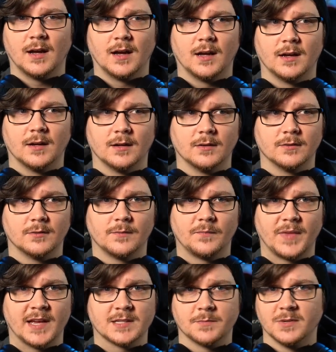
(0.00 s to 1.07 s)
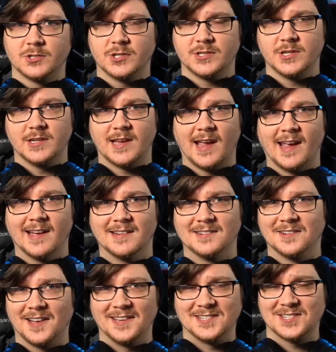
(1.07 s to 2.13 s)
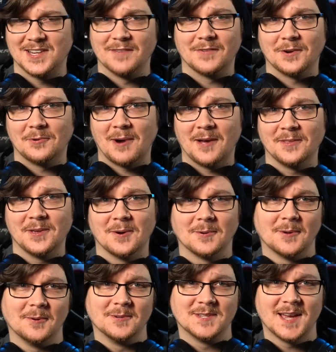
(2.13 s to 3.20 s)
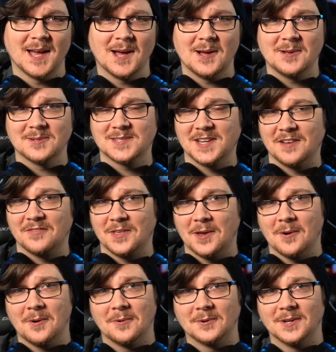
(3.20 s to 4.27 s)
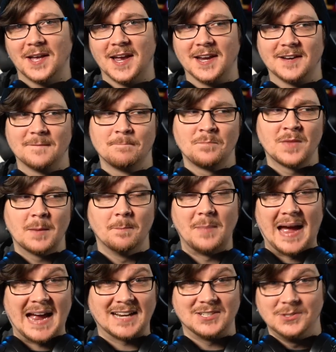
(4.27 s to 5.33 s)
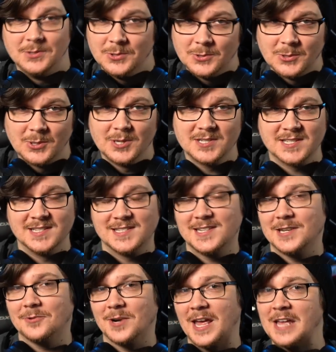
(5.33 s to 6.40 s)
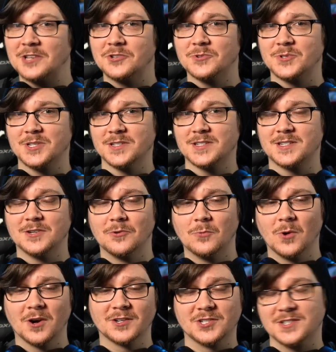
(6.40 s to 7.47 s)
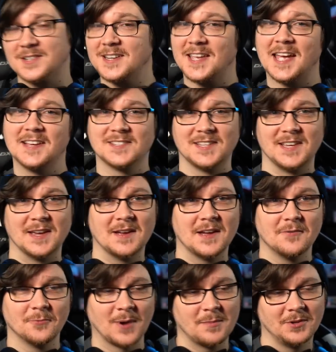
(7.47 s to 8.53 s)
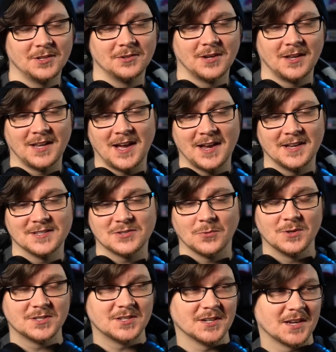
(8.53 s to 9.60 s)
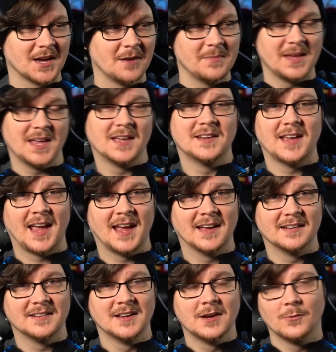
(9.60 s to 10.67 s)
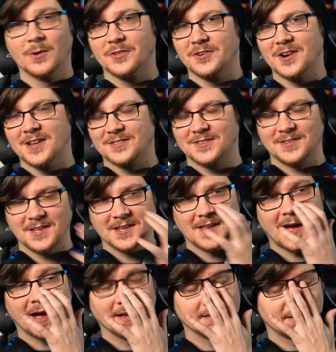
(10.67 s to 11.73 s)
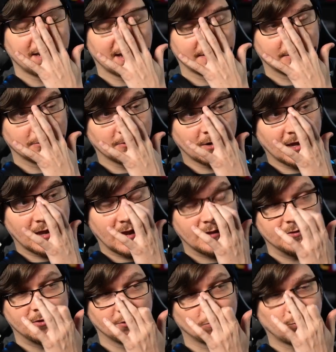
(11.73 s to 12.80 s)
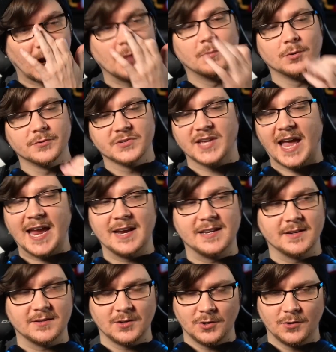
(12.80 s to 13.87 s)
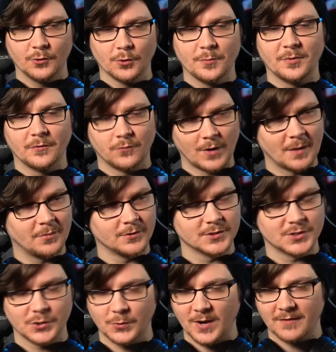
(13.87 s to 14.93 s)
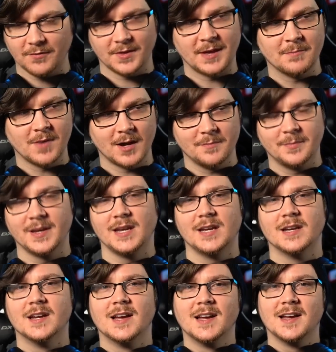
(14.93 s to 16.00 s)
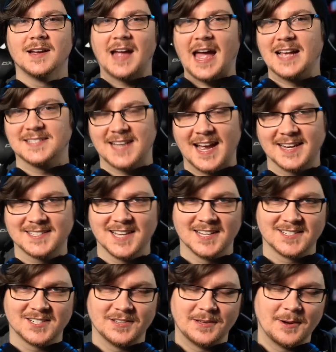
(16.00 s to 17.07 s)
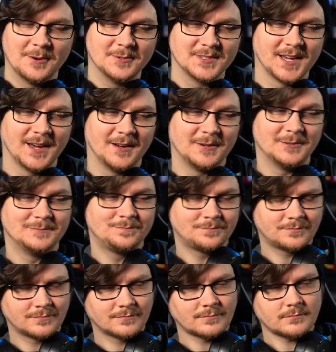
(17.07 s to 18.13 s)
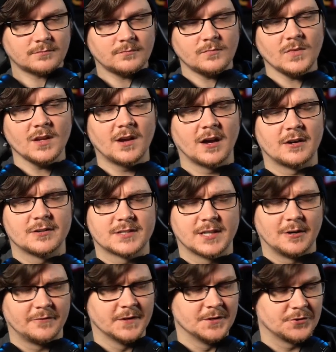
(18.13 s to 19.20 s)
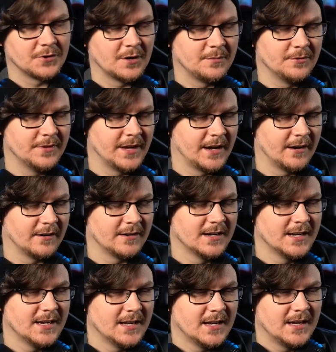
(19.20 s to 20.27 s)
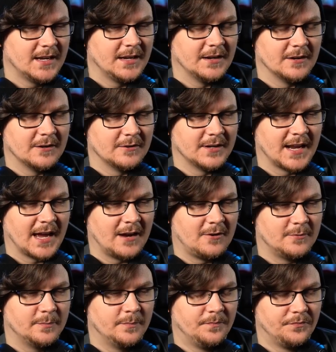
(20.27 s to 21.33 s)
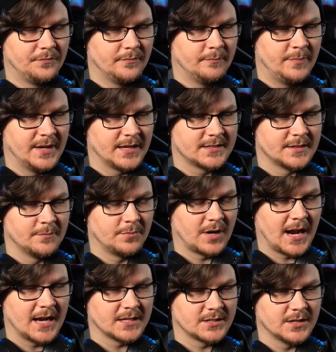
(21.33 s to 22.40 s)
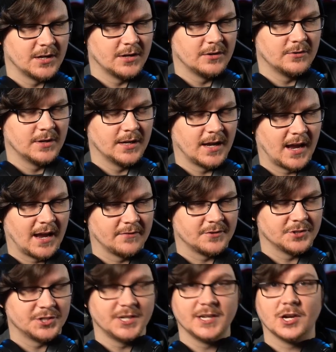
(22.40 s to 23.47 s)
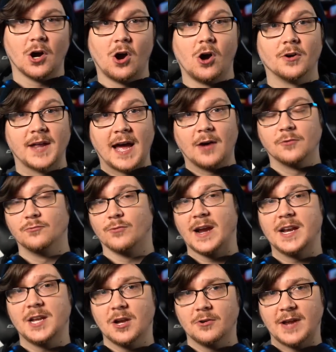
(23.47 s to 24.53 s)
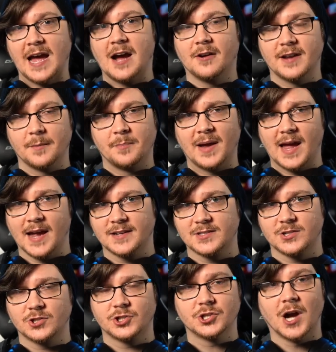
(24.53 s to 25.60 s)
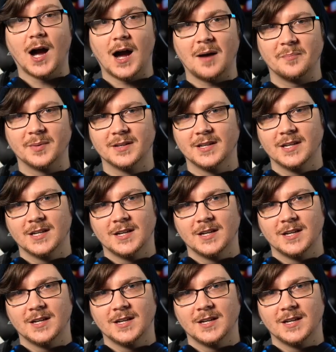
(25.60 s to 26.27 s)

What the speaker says: as much as he can, like sniff it around the old hotel, see if the old like back doors and secret entrances still work, just in case the Rebel Alliance wants to come in. And, well, they're not the Alliance yet. The Rebels, a group of Rebels, whoever they might be, has access to the hotel. Got herself in trouble there. You know, now Bix and Brasso, after she called out and radioed out at Pax's shop